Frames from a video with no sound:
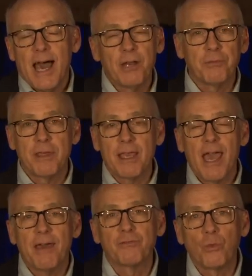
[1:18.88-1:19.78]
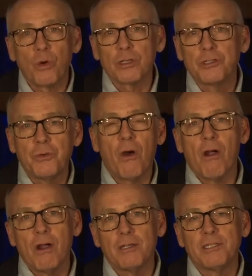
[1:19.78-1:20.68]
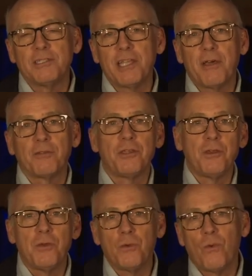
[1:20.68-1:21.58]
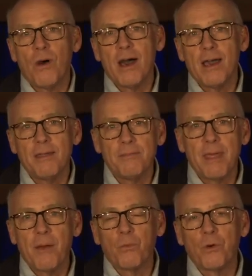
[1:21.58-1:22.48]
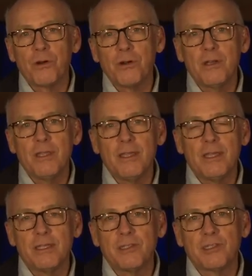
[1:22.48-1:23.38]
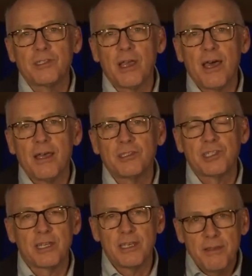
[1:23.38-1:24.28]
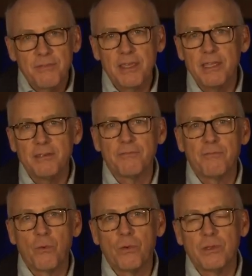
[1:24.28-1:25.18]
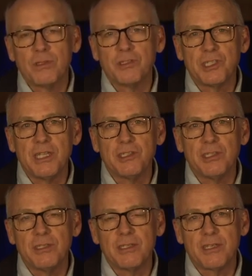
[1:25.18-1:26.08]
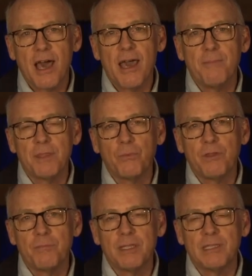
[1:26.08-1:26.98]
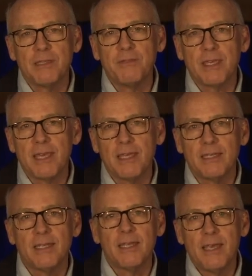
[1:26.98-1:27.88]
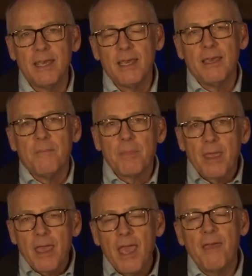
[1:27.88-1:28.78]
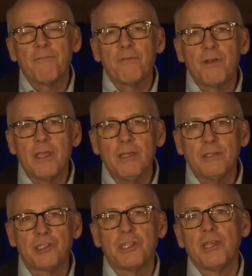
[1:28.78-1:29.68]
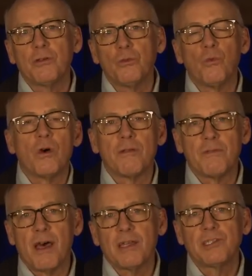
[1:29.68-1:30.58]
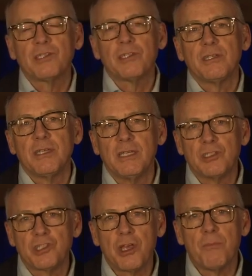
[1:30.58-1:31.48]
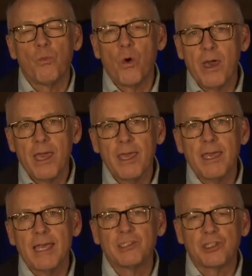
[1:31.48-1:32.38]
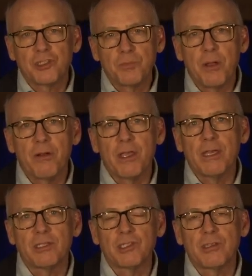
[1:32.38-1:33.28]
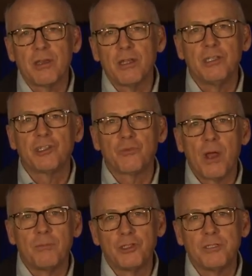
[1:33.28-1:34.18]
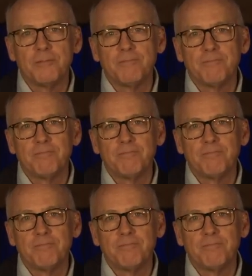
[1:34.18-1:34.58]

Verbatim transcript: I don't think I have to work too hard to tell you why that word is uh, significant for the season, the time that we've been living in. Every single one of us, in some way, has experienced a disruption.